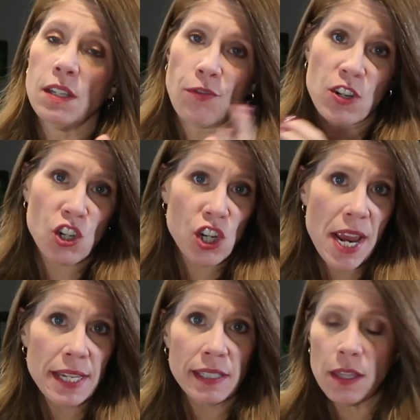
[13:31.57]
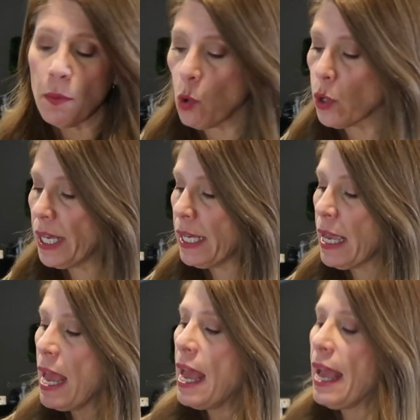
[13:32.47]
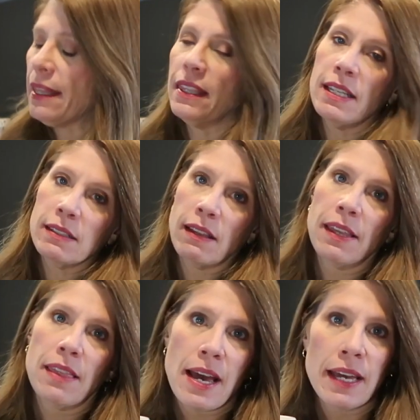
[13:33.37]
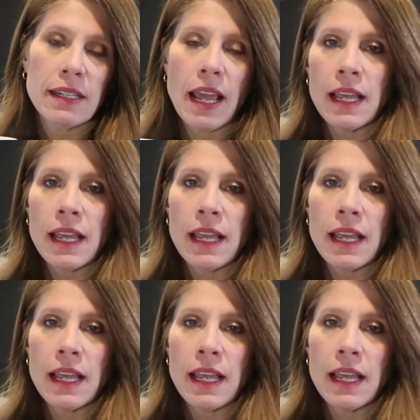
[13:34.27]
different shakes in the morning, and things like that.